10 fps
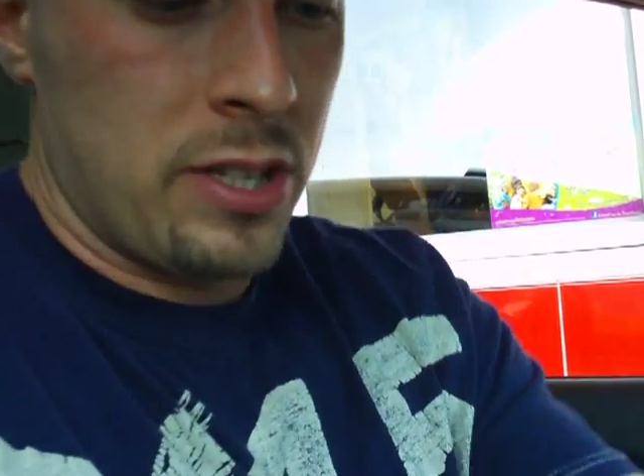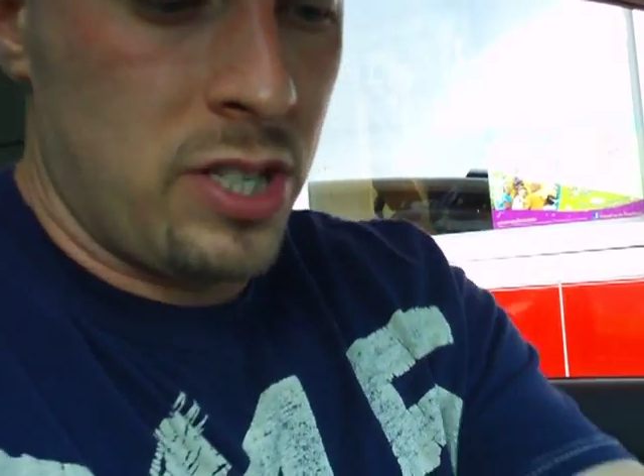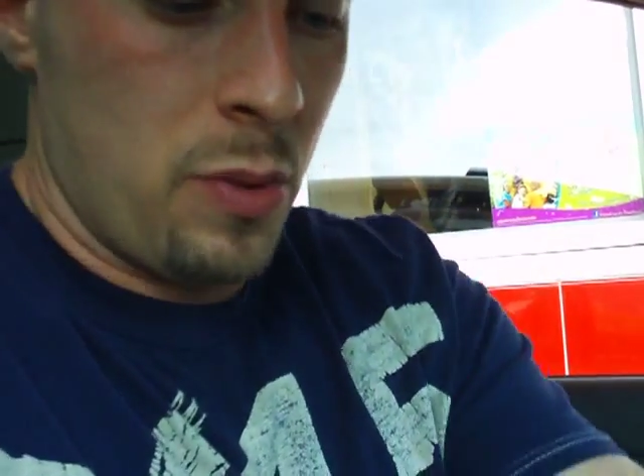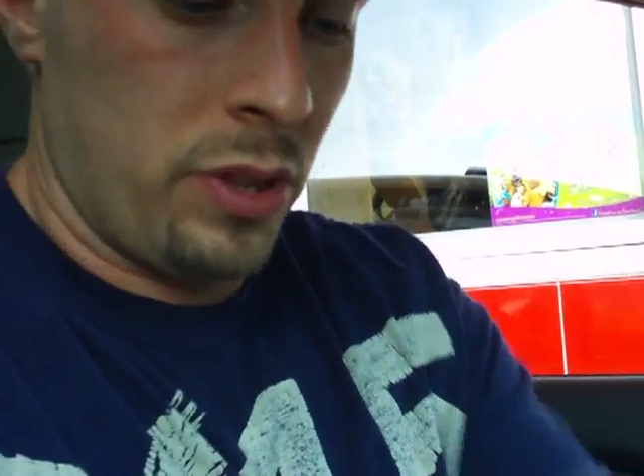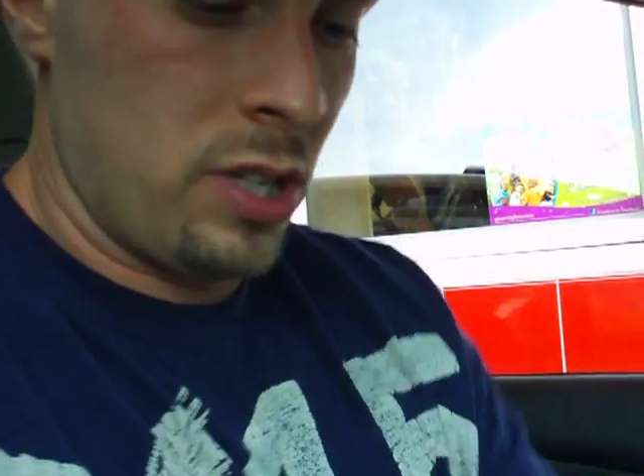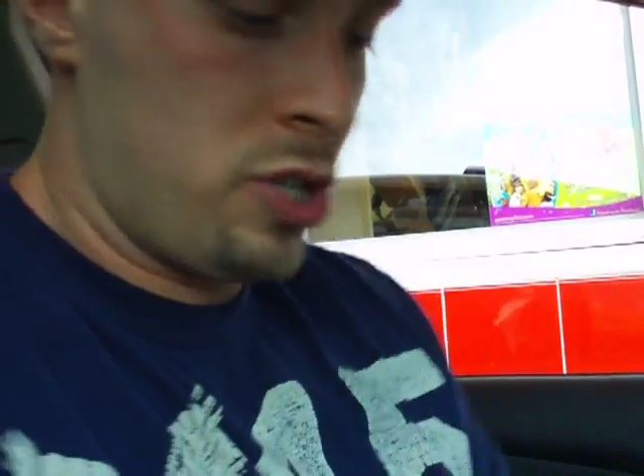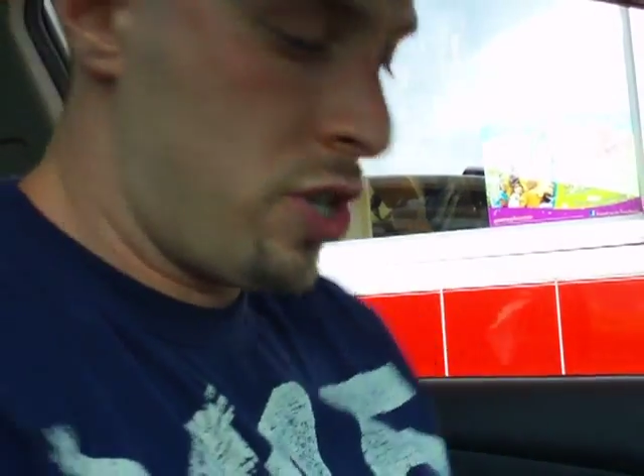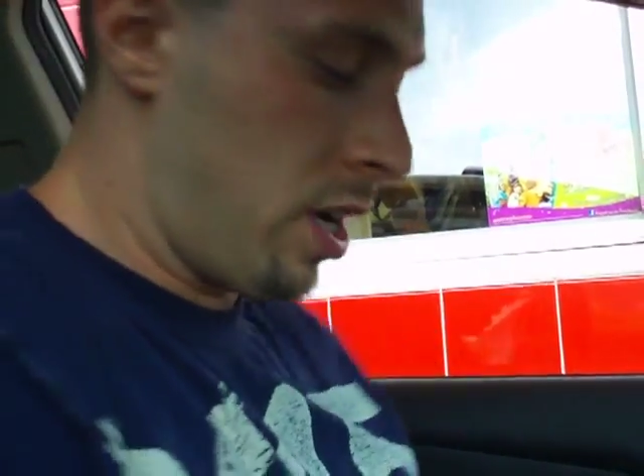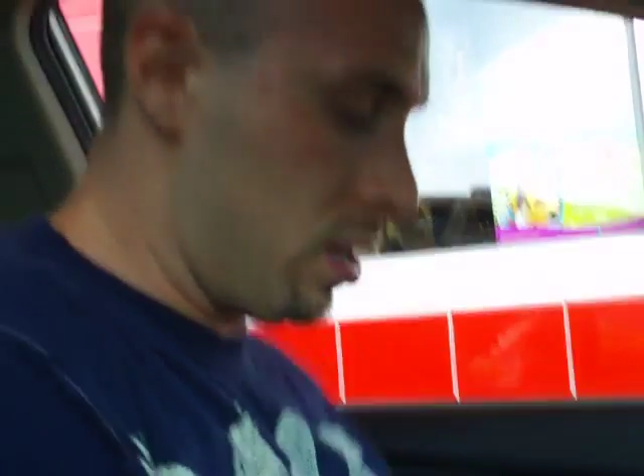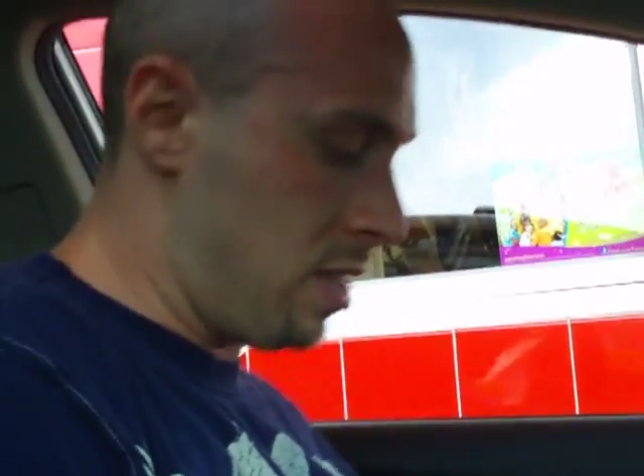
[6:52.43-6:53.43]
let's see what this
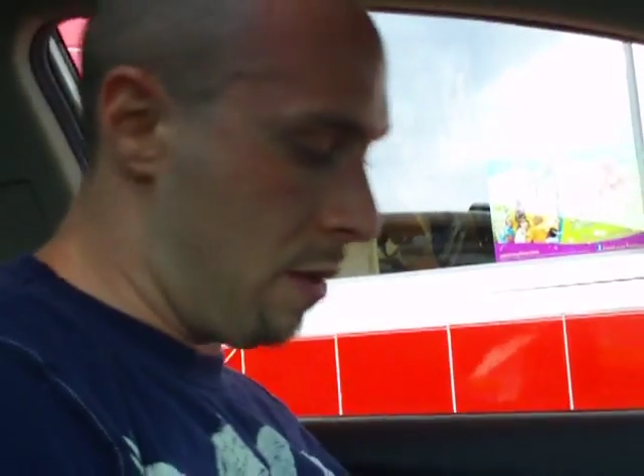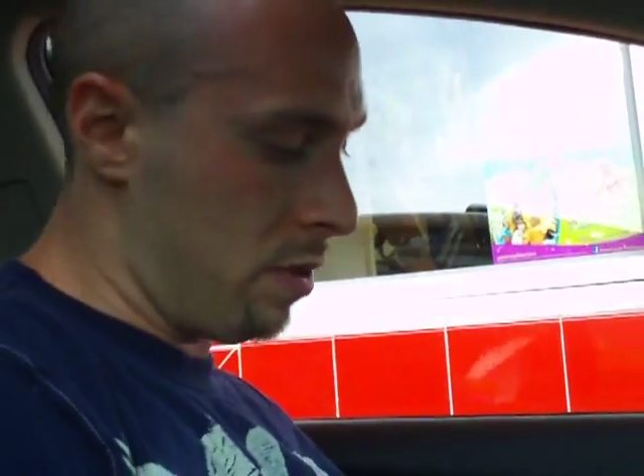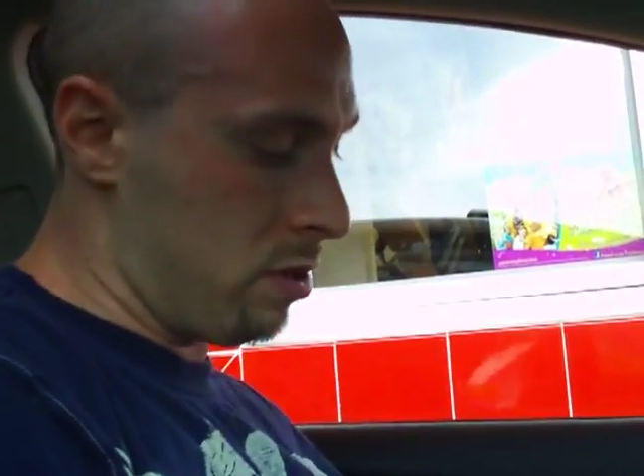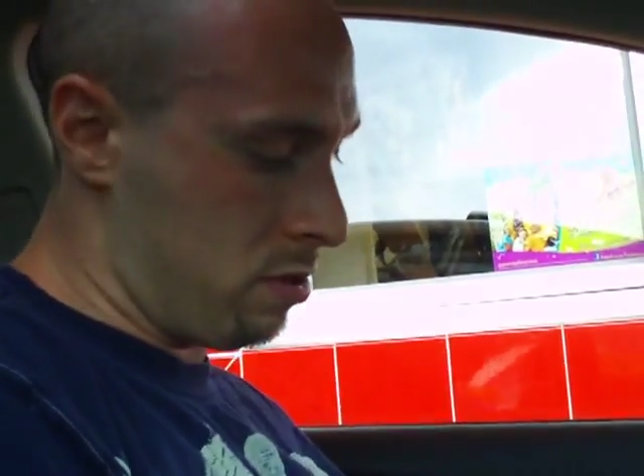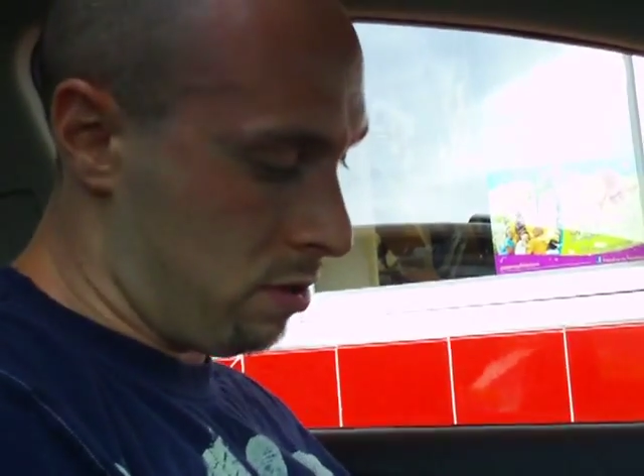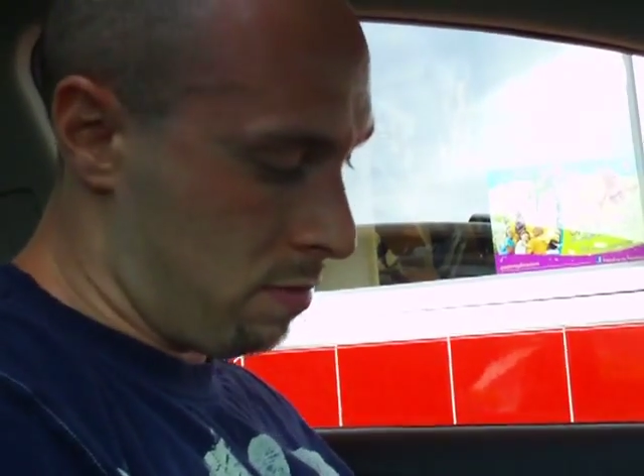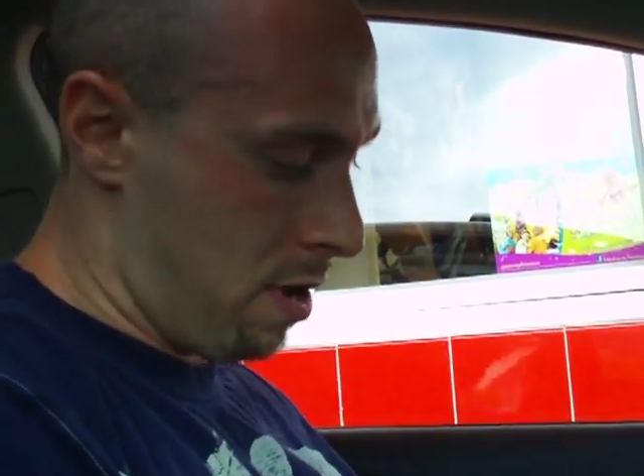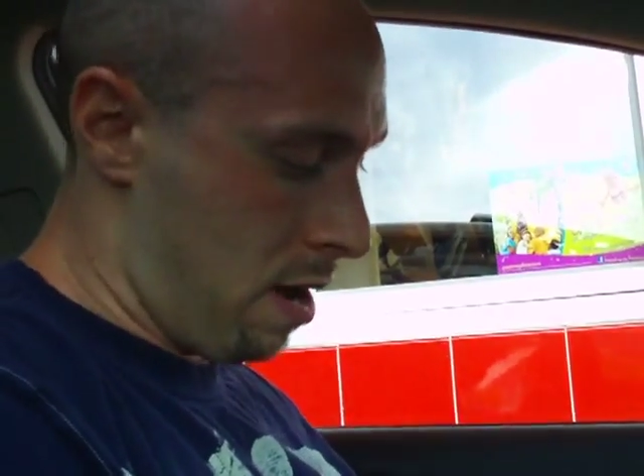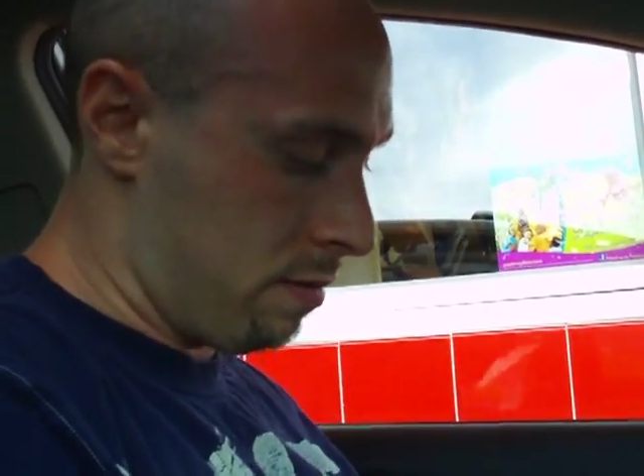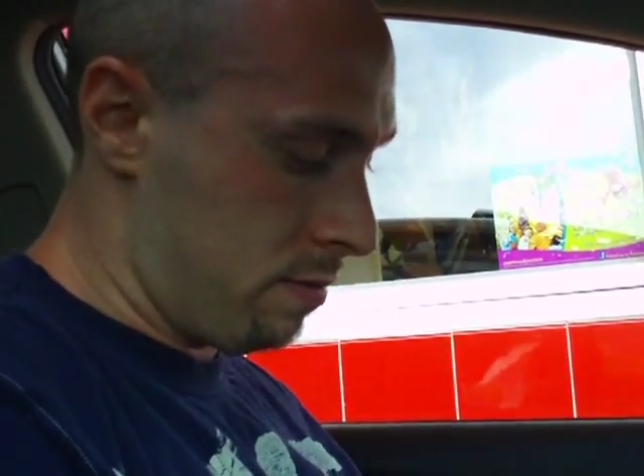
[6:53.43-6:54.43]
chicken sandwich is all
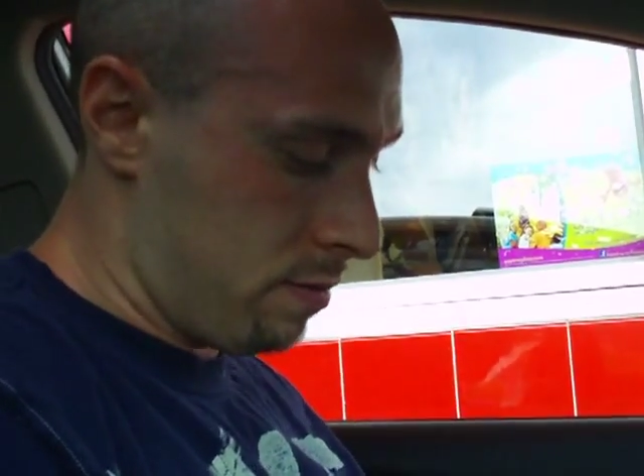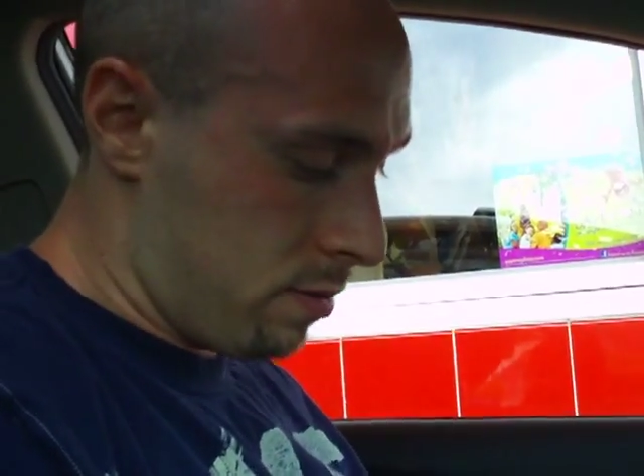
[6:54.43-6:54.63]
about.